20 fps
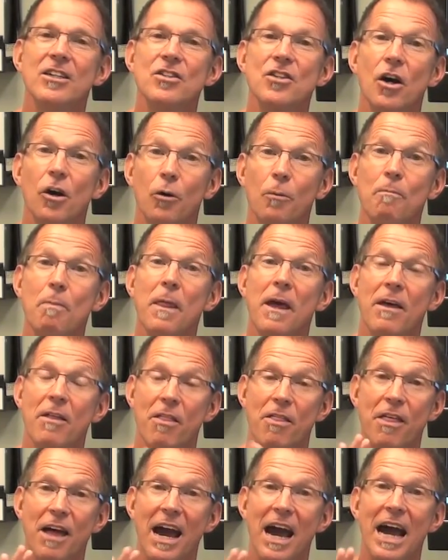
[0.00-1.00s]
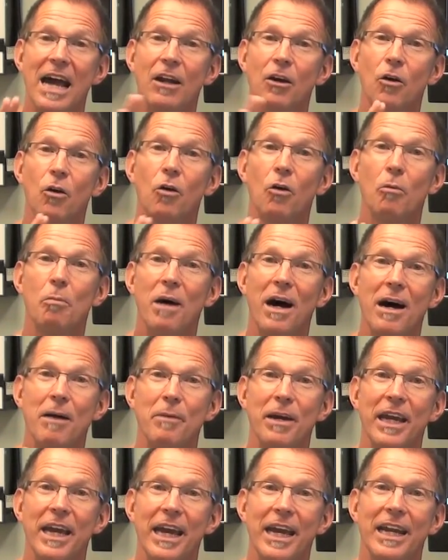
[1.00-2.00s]
So that whole
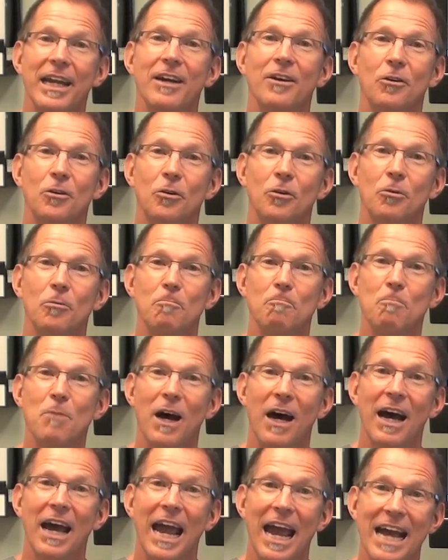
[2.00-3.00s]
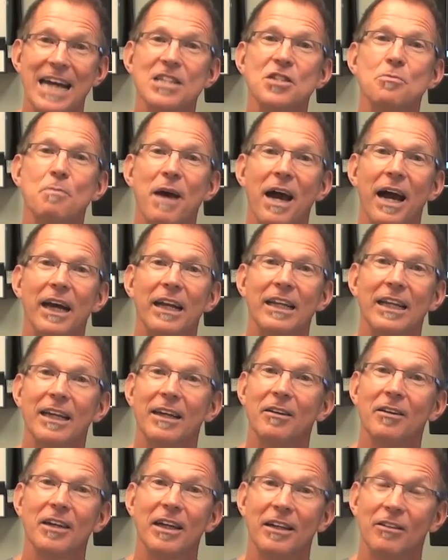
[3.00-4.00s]
biomechanical uh, aspect uh,
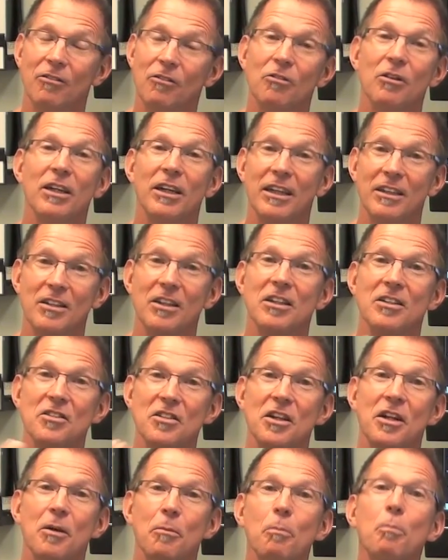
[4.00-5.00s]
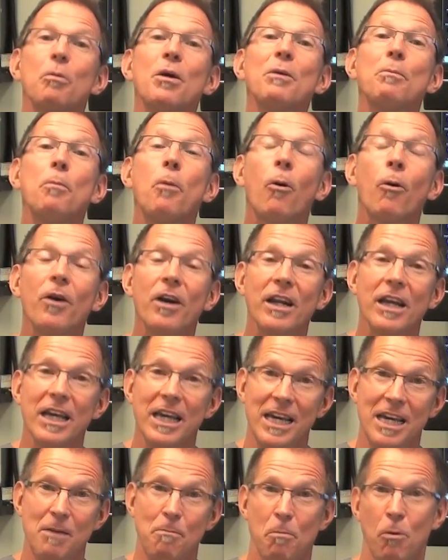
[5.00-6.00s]
it, it is an important
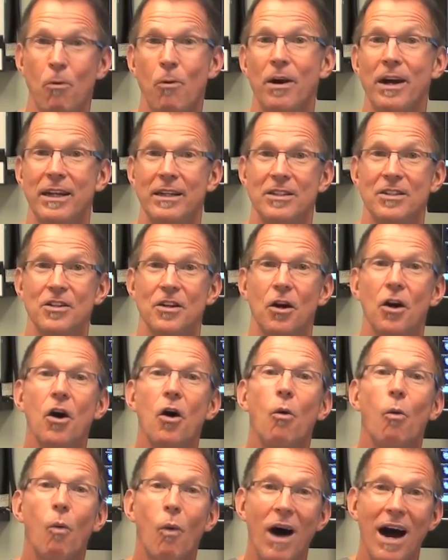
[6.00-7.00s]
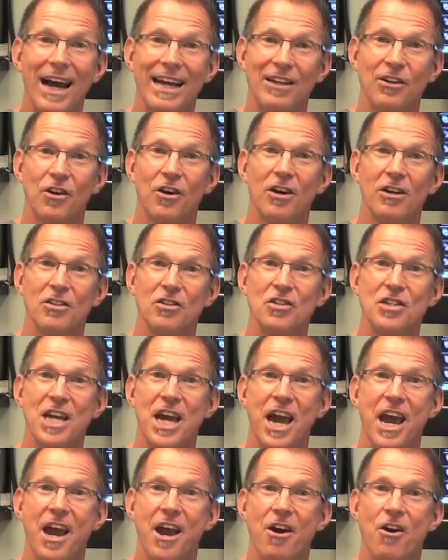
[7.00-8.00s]
key point to why dogs
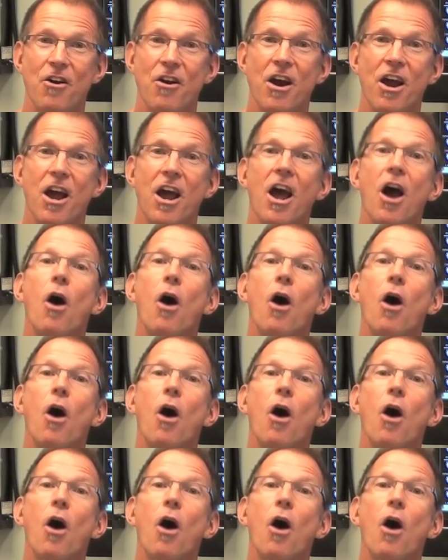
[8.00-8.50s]
tear